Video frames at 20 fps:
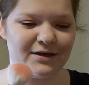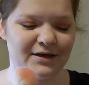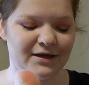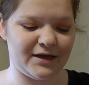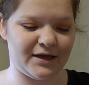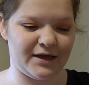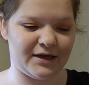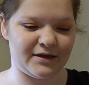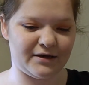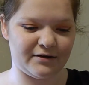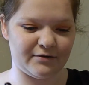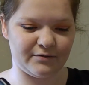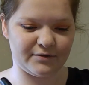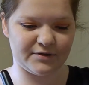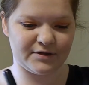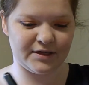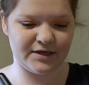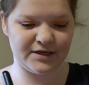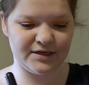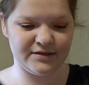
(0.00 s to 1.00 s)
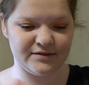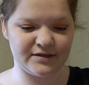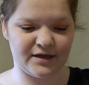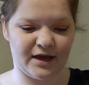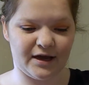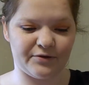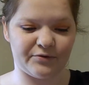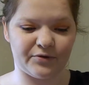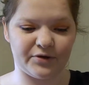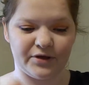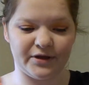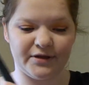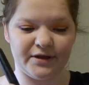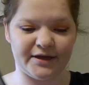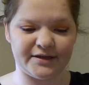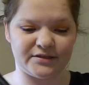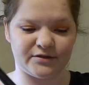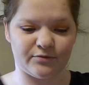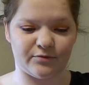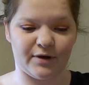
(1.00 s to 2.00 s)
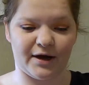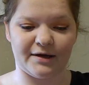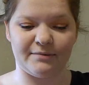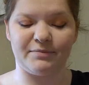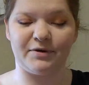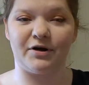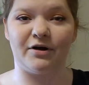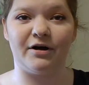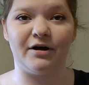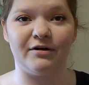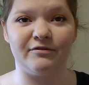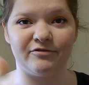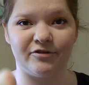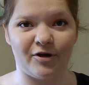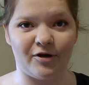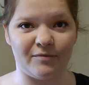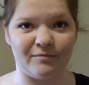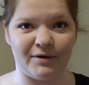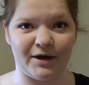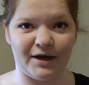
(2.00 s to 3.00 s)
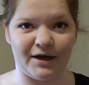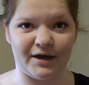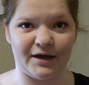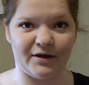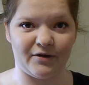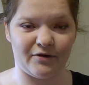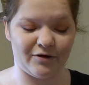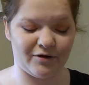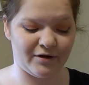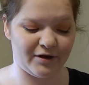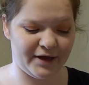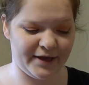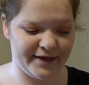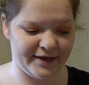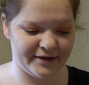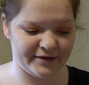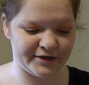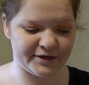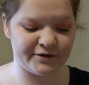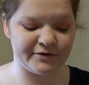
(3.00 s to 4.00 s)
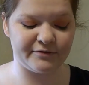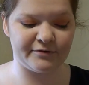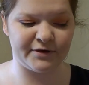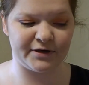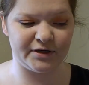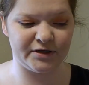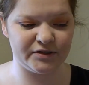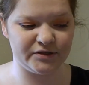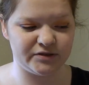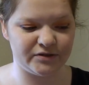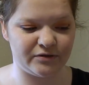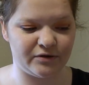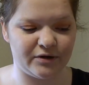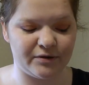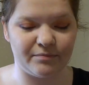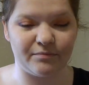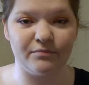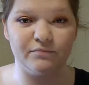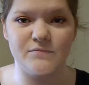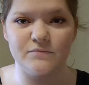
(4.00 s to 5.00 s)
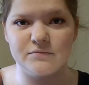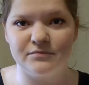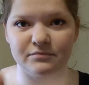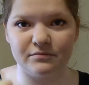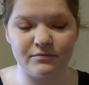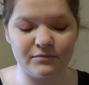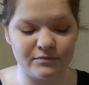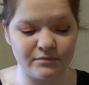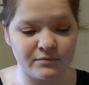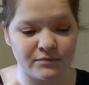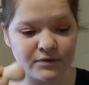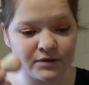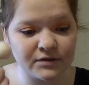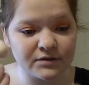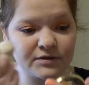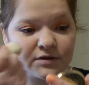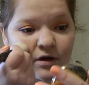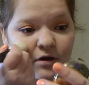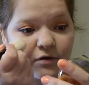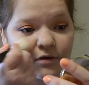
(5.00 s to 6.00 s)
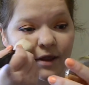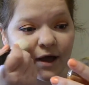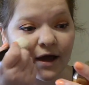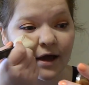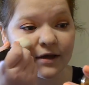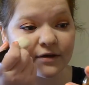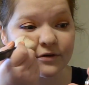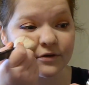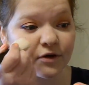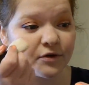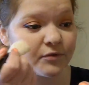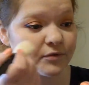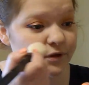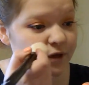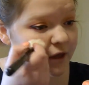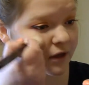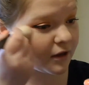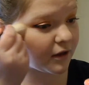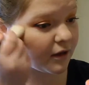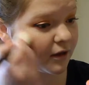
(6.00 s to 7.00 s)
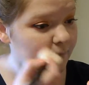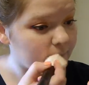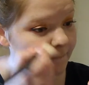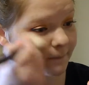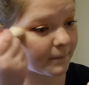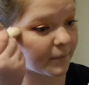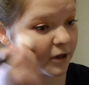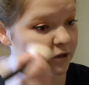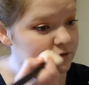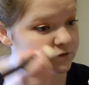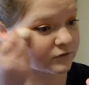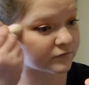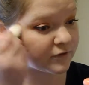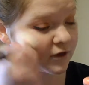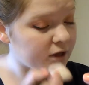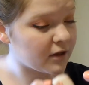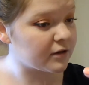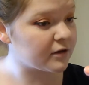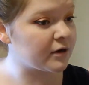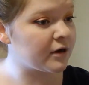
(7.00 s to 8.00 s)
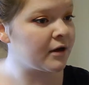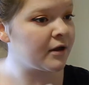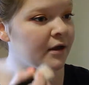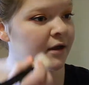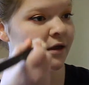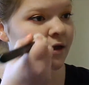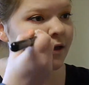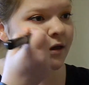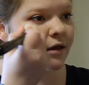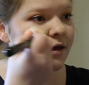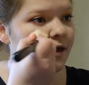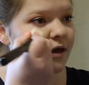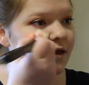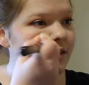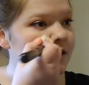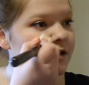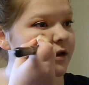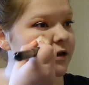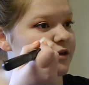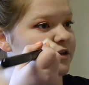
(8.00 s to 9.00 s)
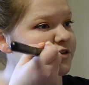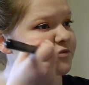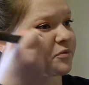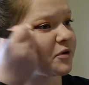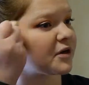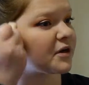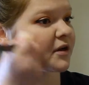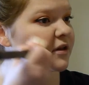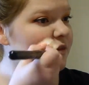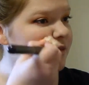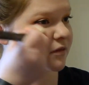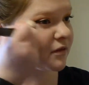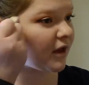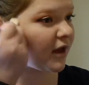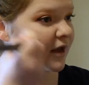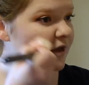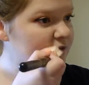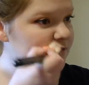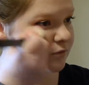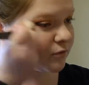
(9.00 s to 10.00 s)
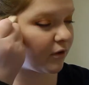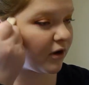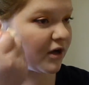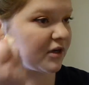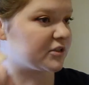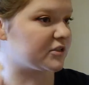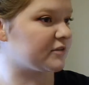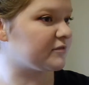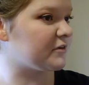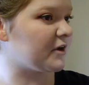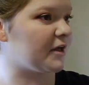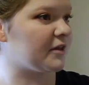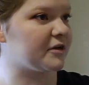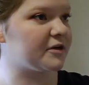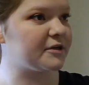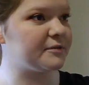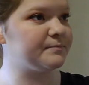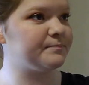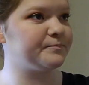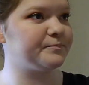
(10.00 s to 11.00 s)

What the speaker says: and with this I really like to wipe it off on my hand first, or so that I don't get a bunch of color. And then I just want a nice wash of color,